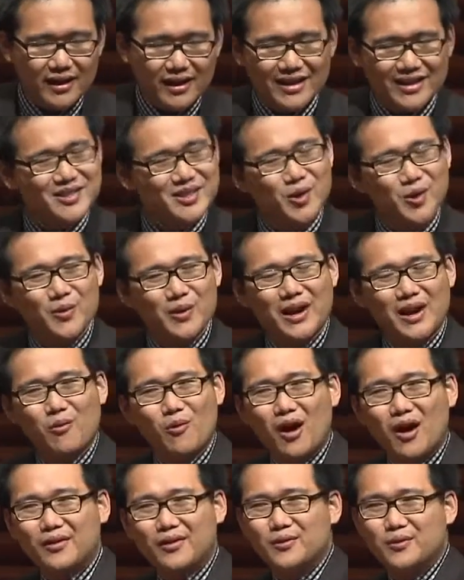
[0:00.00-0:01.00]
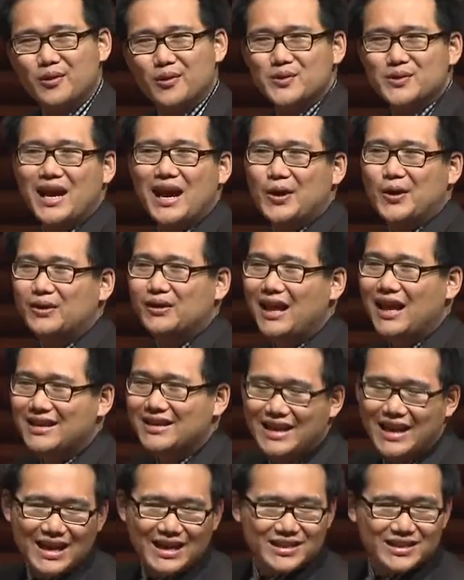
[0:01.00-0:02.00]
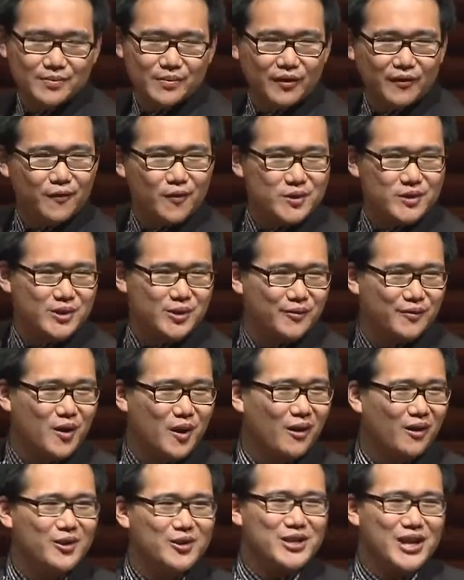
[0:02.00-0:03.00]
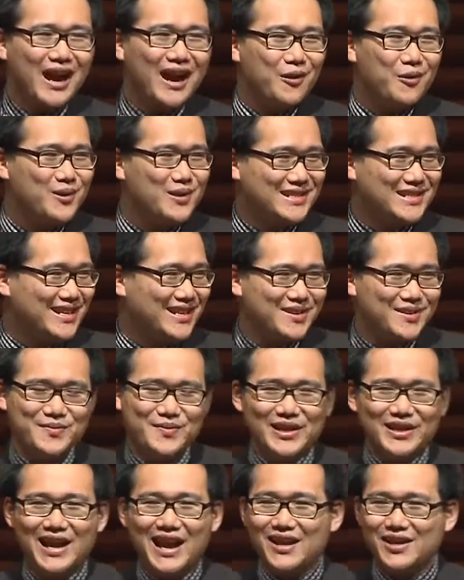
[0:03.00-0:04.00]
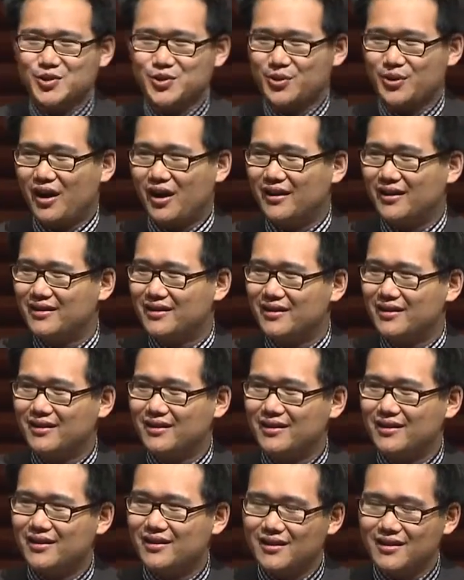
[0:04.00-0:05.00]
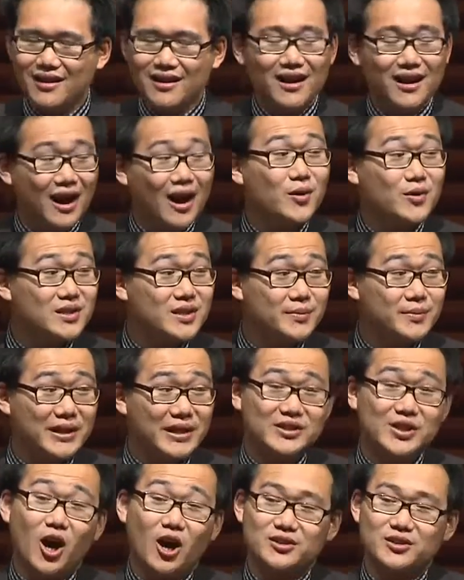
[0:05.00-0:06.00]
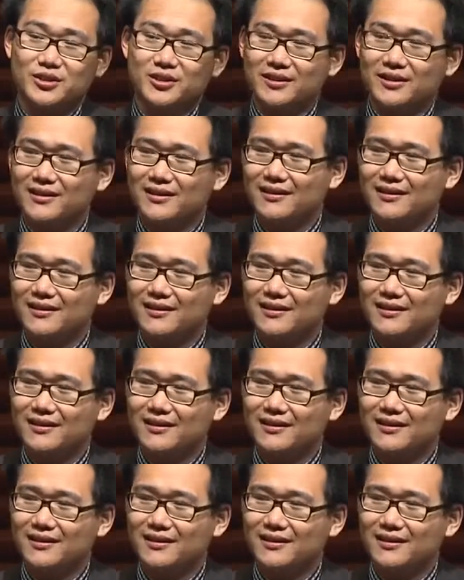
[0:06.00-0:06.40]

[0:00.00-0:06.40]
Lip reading: And so when I walked through those ironclad gates in my first year of college, I wasn't going to be an astronaut. I was going to be a doctor.